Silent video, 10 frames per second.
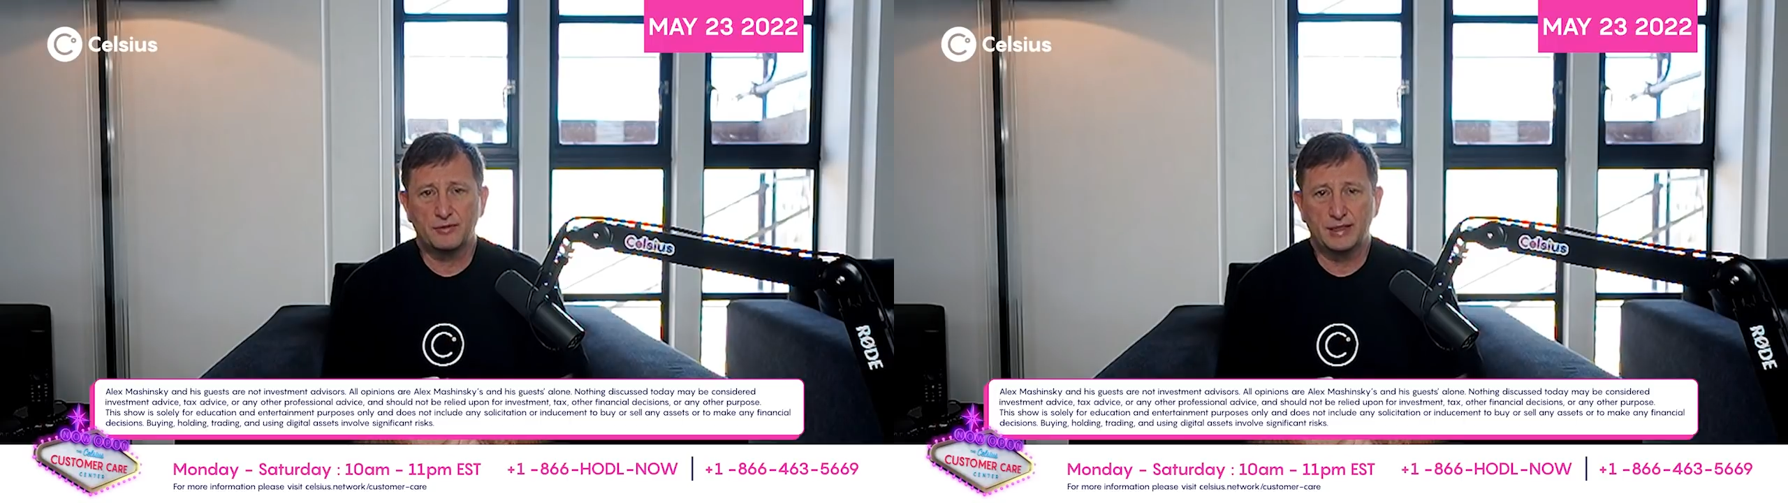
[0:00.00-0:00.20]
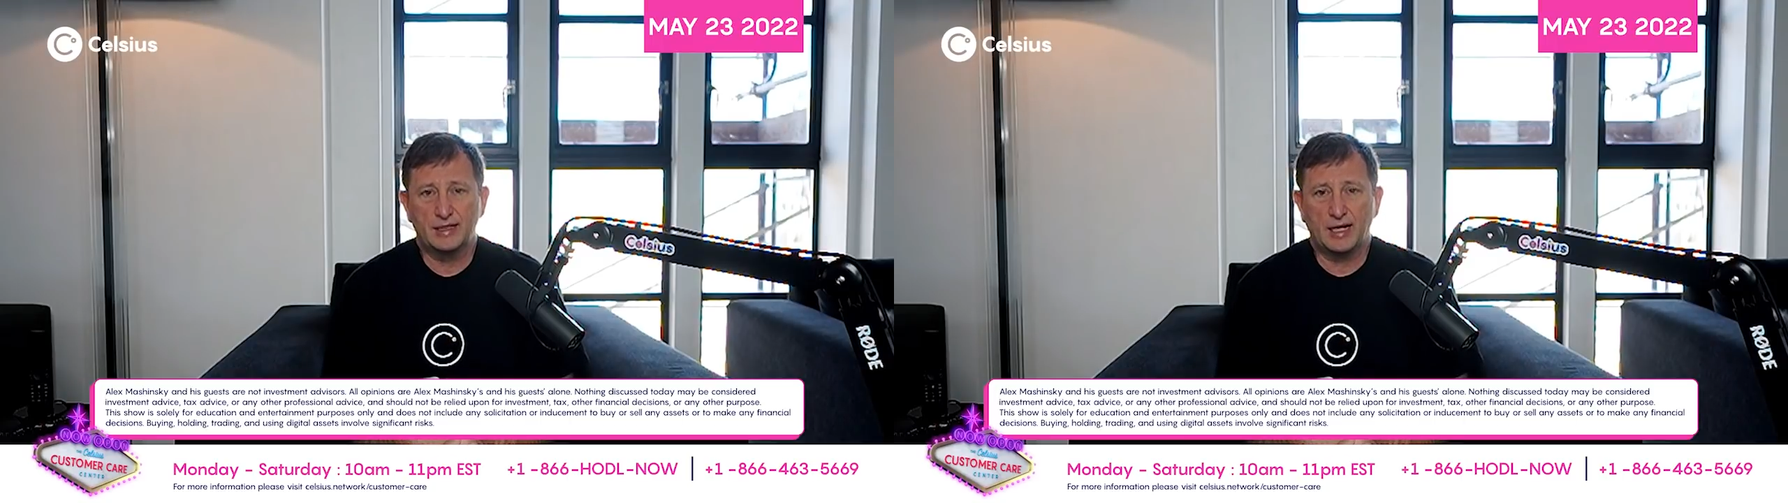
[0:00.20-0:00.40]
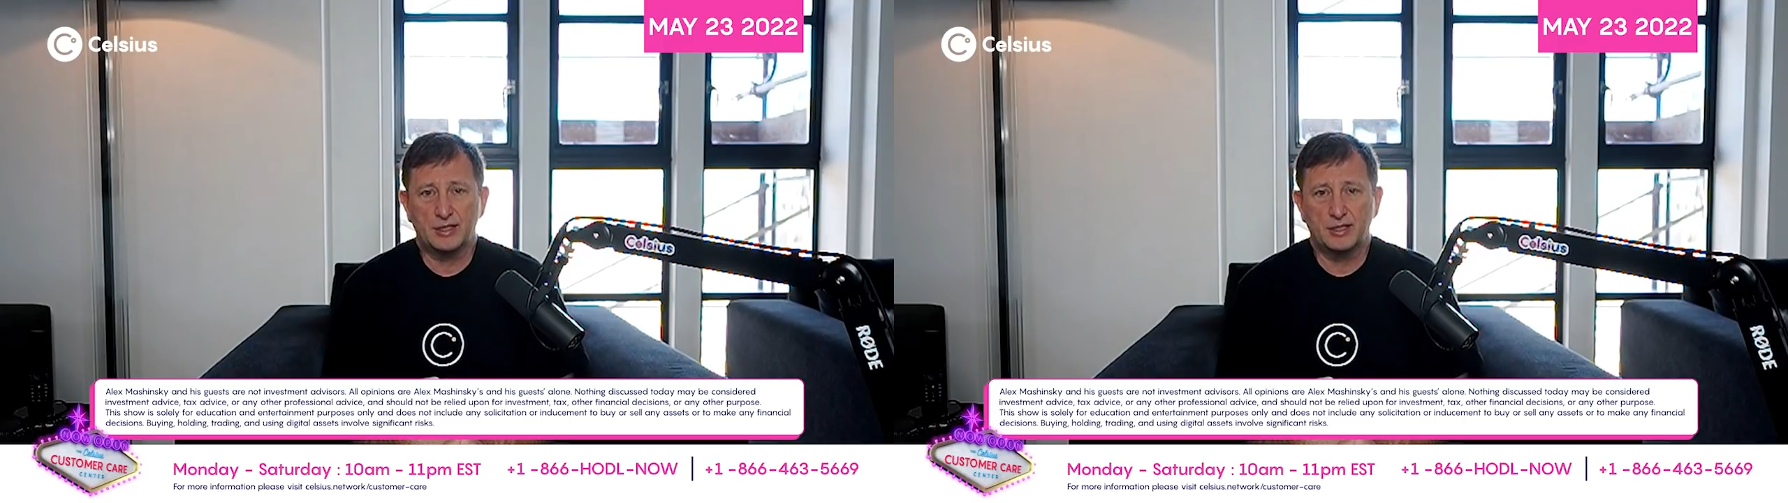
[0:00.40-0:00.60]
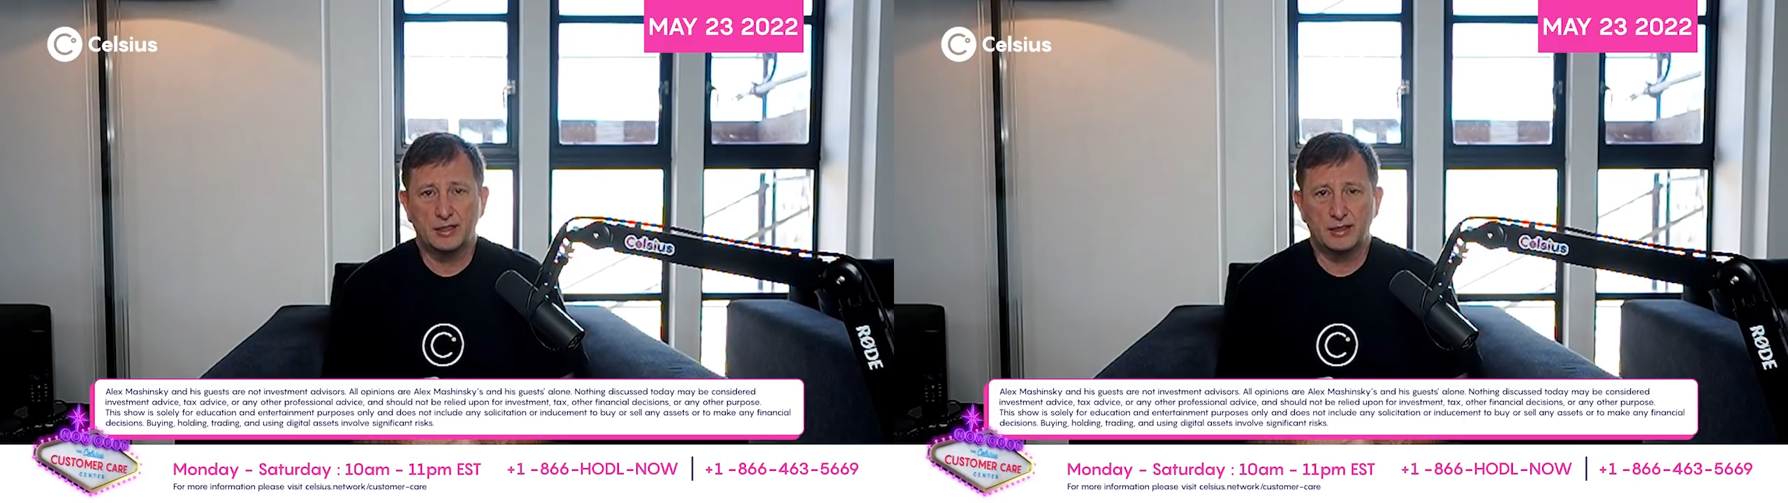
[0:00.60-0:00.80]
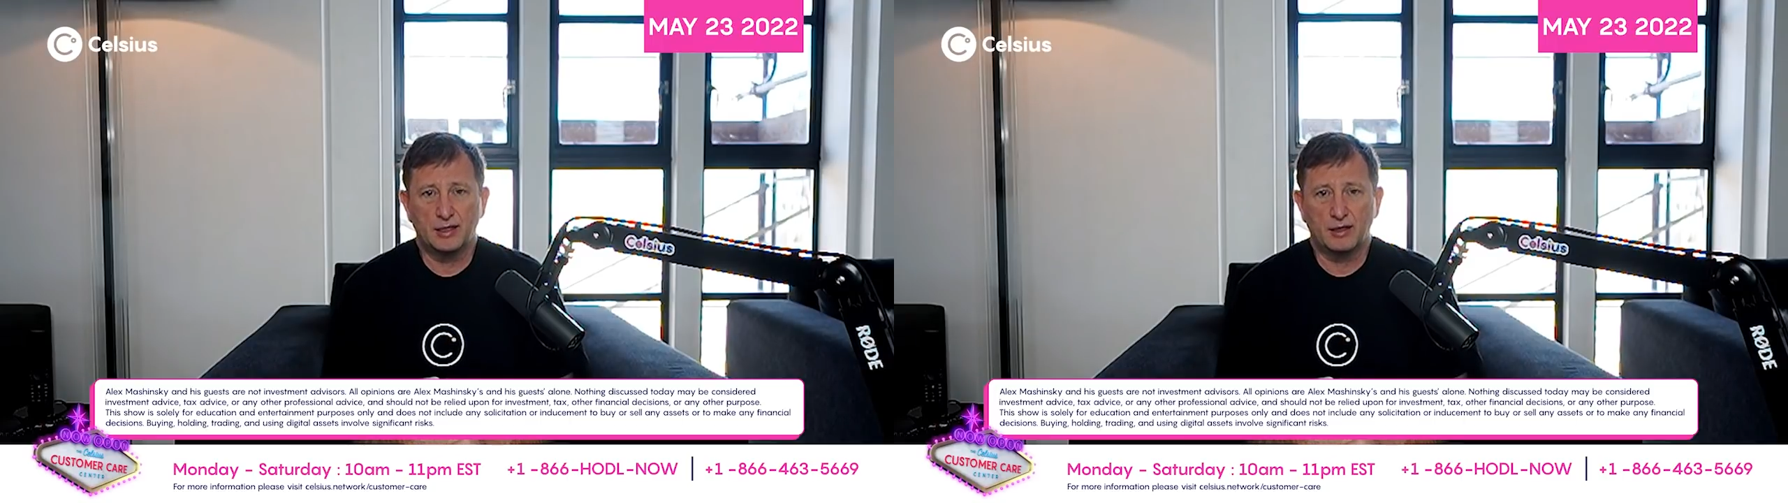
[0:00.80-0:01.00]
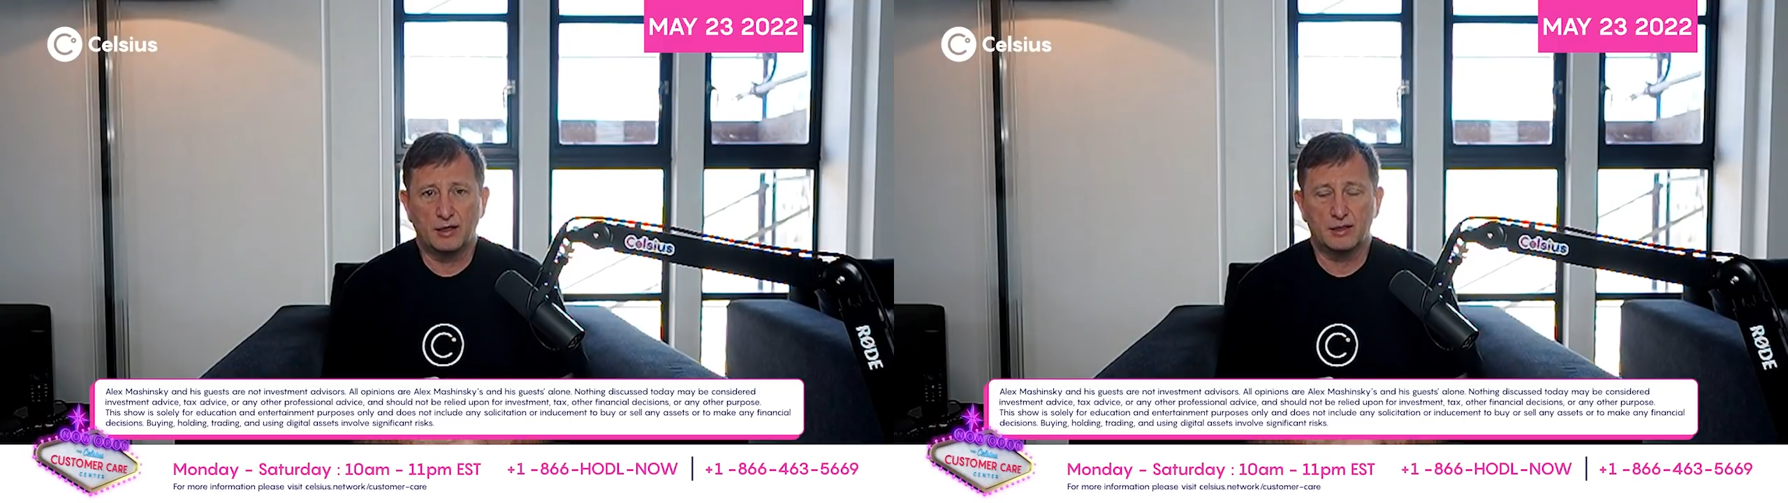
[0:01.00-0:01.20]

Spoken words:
reduction in the